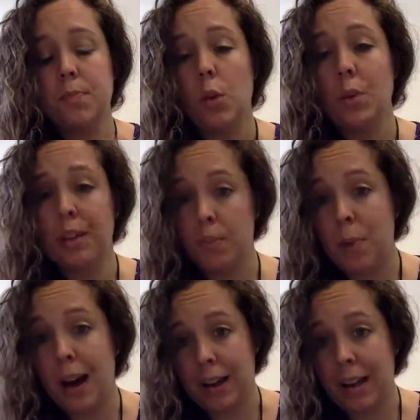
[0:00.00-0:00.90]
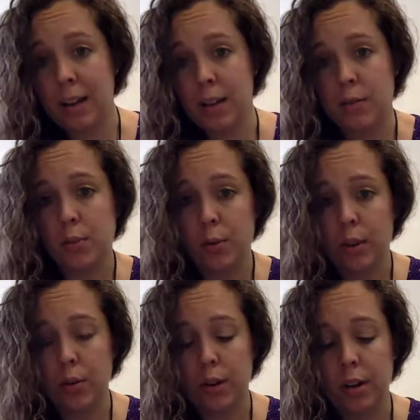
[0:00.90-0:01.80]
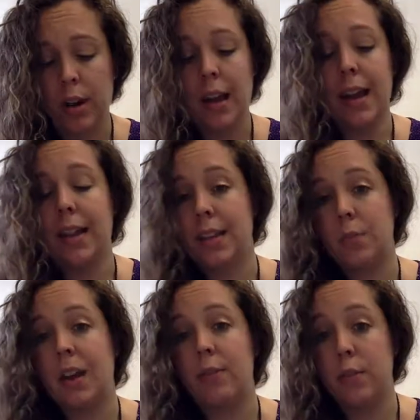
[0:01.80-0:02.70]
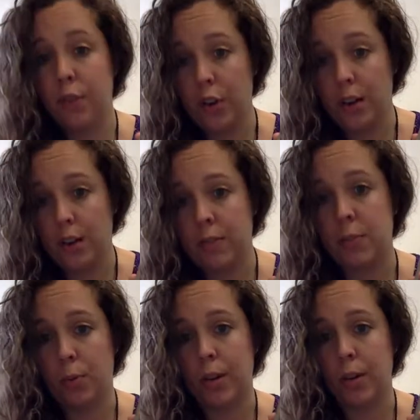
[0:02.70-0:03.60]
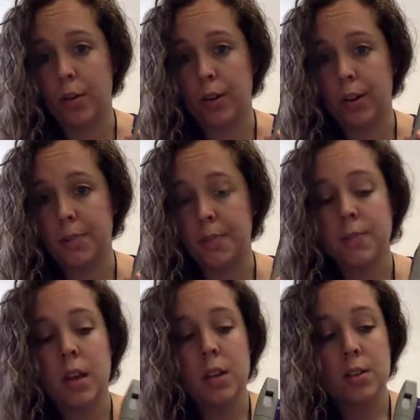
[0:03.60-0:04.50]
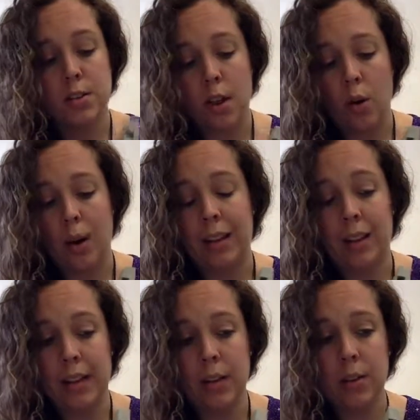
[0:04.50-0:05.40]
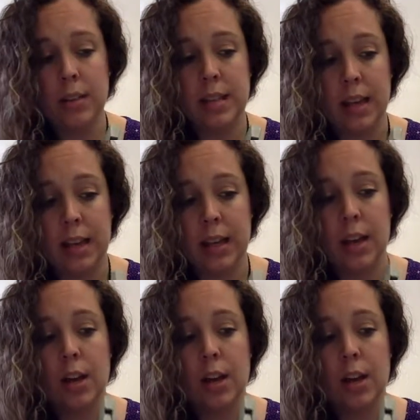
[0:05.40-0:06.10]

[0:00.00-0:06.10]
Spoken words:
we have the body of the precorder, and then we have the foot of the precorder. So I'd like you to take